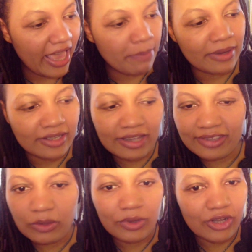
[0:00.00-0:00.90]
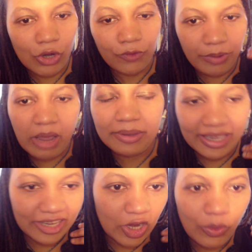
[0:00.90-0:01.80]
epicness and they wanted to go for probably
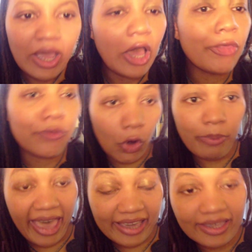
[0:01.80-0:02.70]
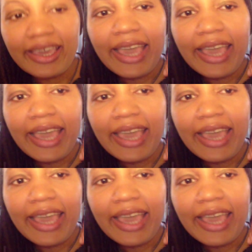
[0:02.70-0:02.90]
like, you know, a throwback.